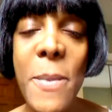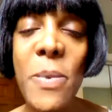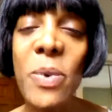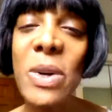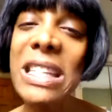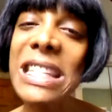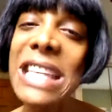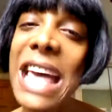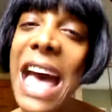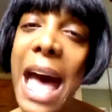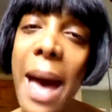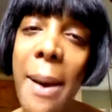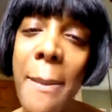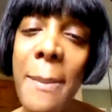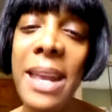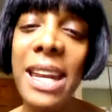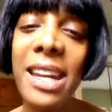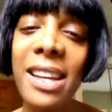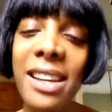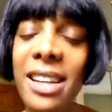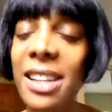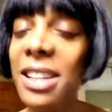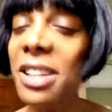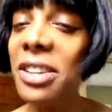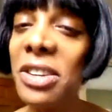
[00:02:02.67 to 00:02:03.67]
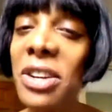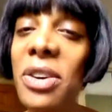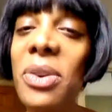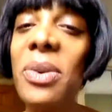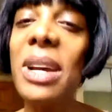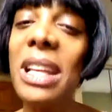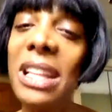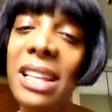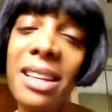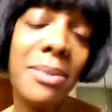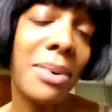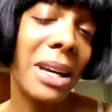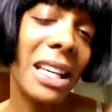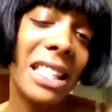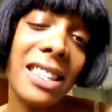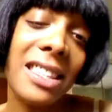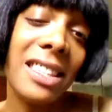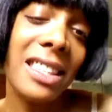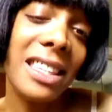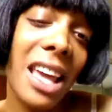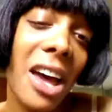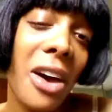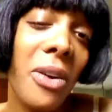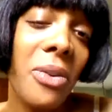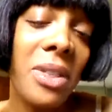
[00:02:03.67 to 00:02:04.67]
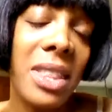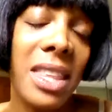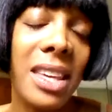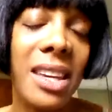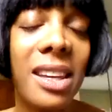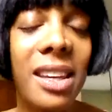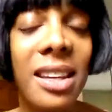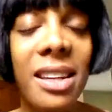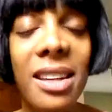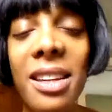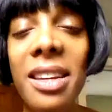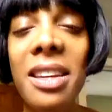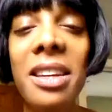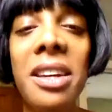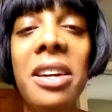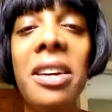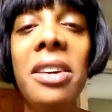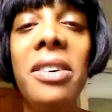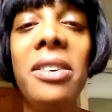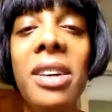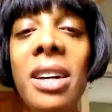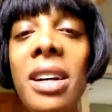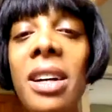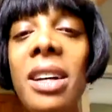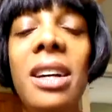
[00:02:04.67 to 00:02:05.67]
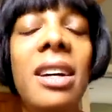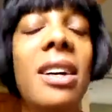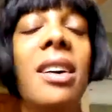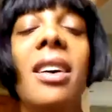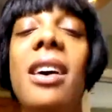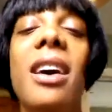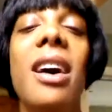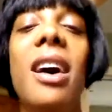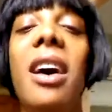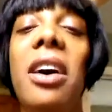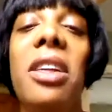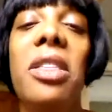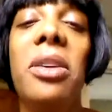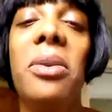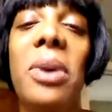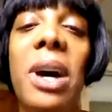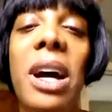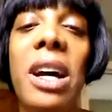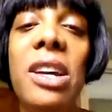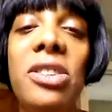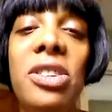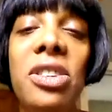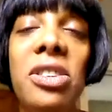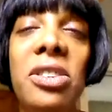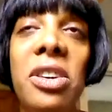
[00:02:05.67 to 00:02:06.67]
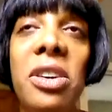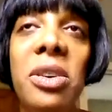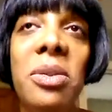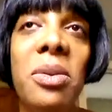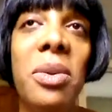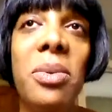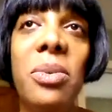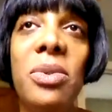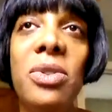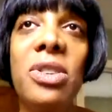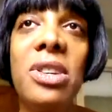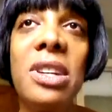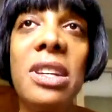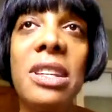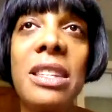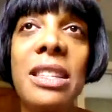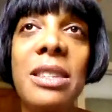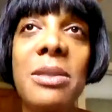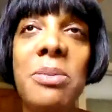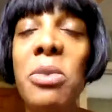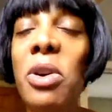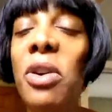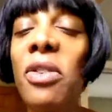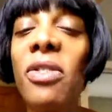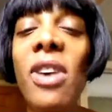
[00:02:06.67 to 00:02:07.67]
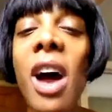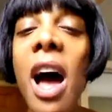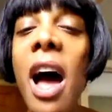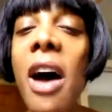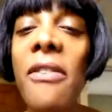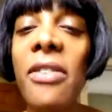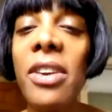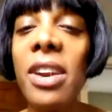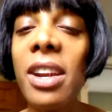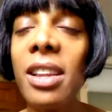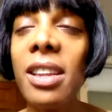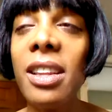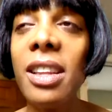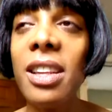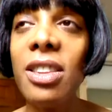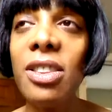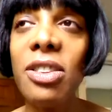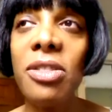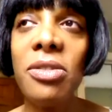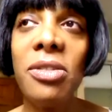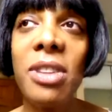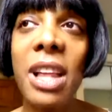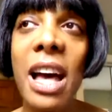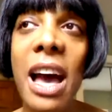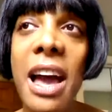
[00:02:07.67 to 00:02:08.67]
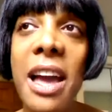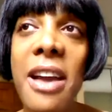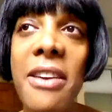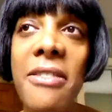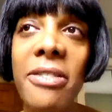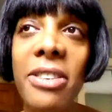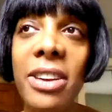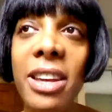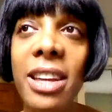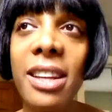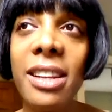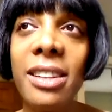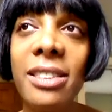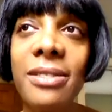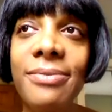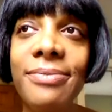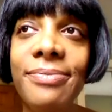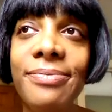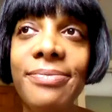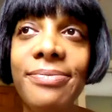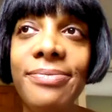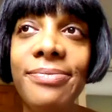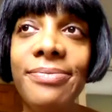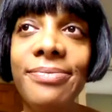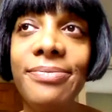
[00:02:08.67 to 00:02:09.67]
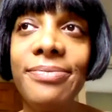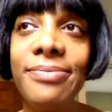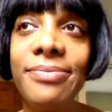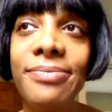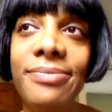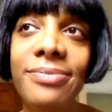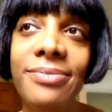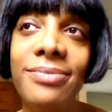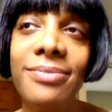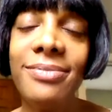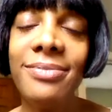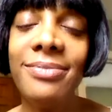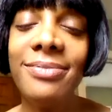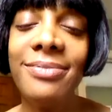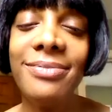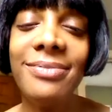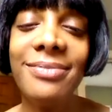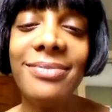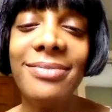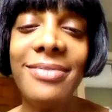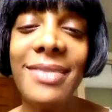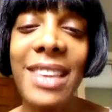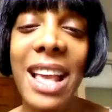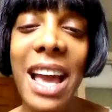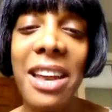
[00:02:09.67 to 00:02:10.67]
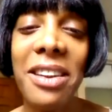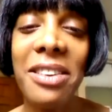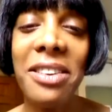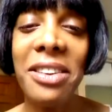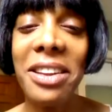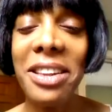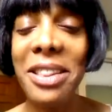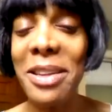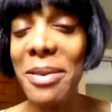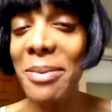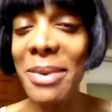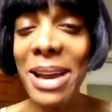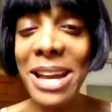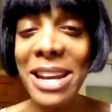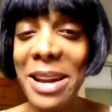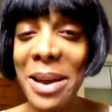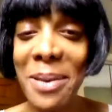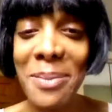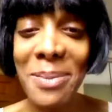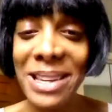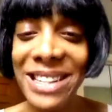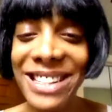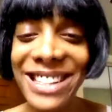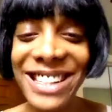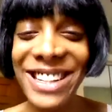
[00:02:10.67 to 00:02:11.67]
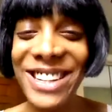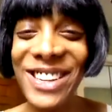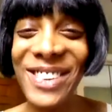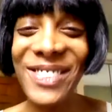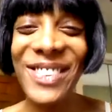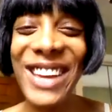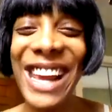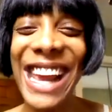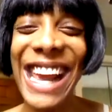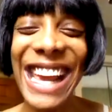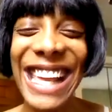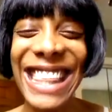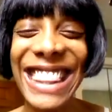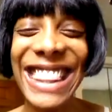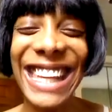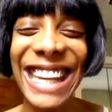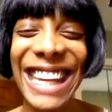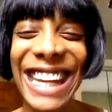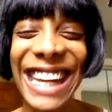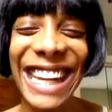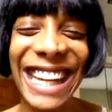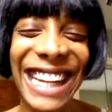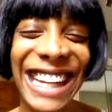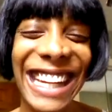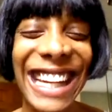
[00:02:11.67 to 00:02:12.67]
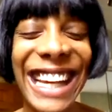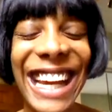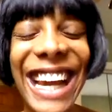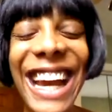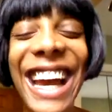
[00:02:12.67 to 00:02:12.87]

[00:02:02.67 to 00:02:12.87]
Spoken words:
what's happening, because it's healthy, Otherwise, we would just move confidently through life, and I don't know, that might not be such a bad thing.